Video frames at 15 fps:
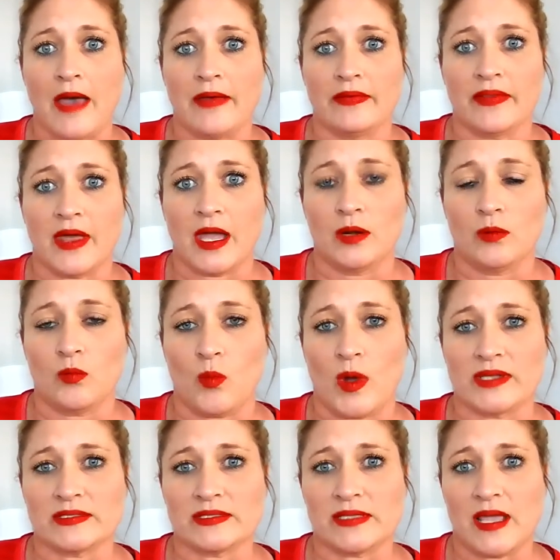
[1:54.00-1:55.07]
And then
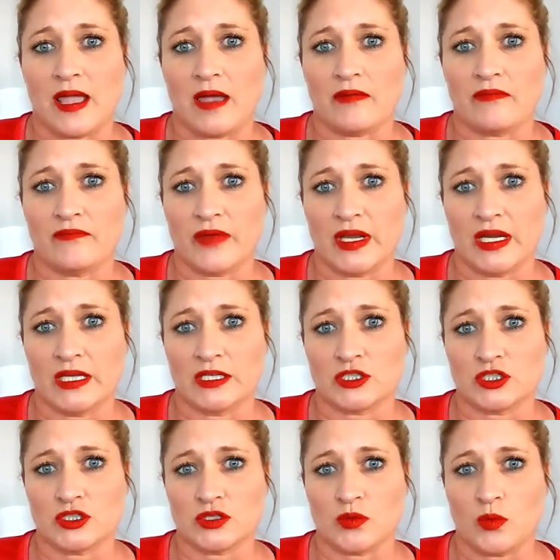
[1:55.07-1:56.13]
once they have
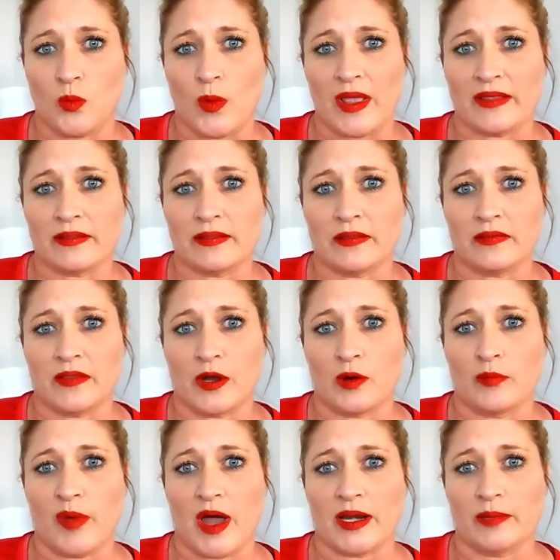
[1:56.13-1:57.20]
finished with
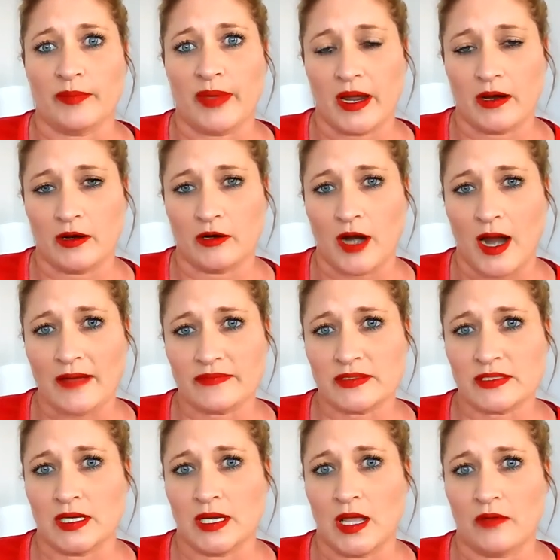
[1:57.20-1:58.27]
their body
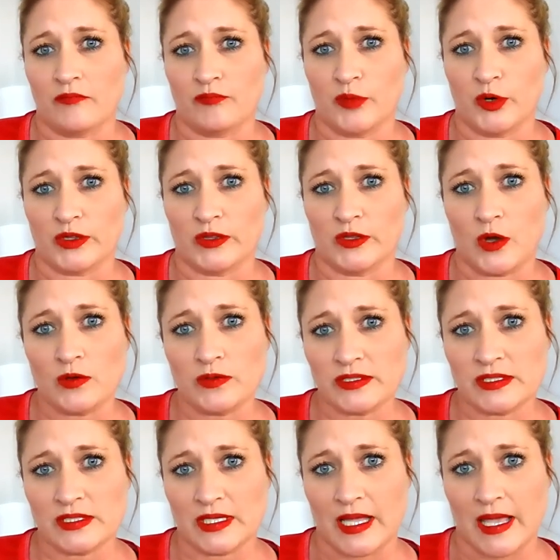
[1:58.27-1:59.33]
paragraphs and have put
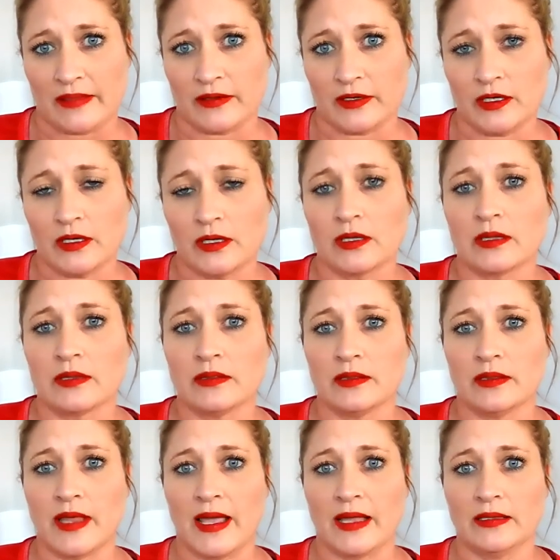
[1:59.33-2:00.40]
those together,
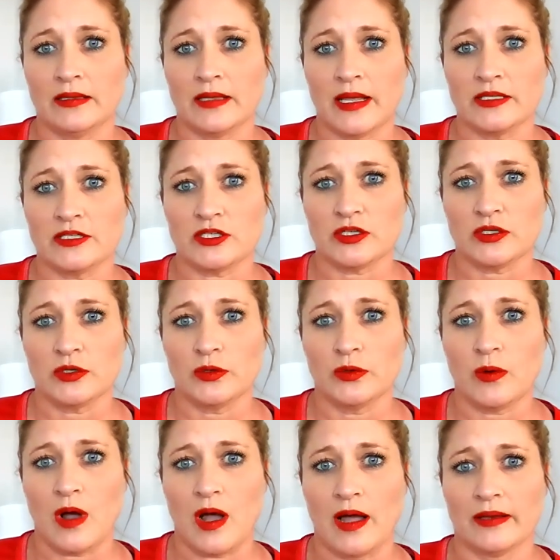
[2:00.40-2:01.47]
then they
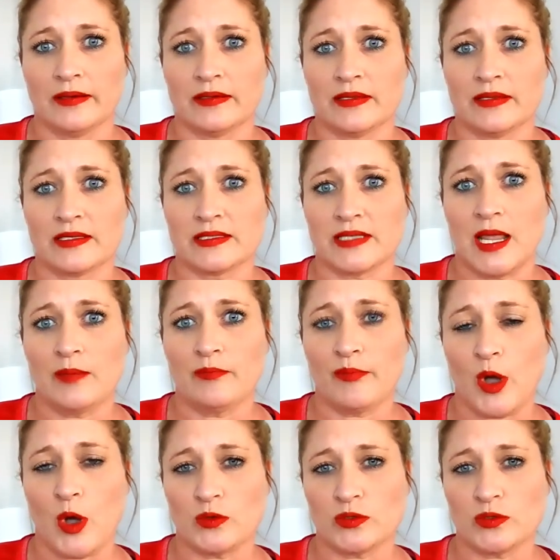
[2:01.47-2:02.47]
do on the same